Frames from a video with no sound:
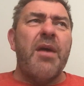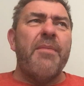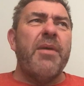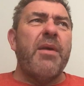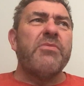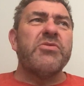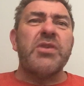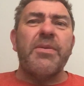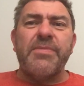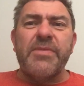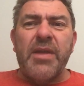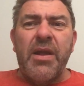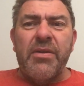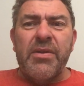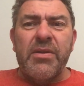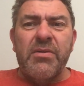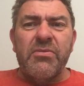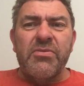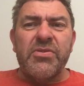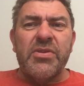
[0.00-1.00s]
It was up and down
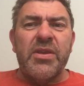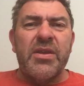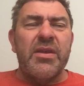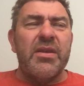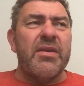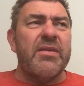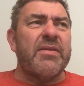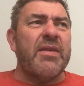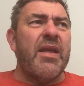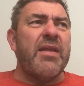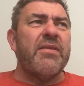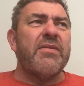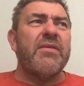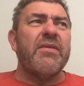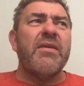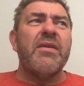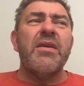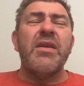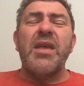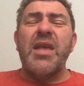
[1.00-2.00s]
hills, the ascents.
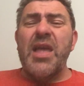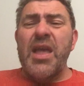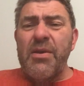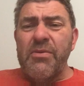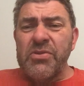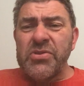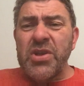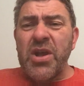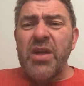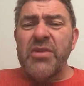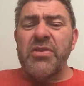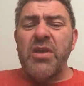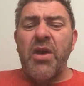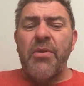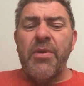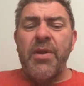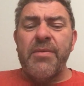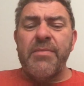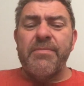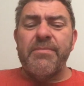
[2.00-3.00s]
It was hard
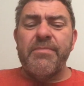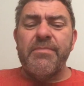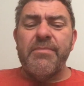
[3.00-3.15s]
going.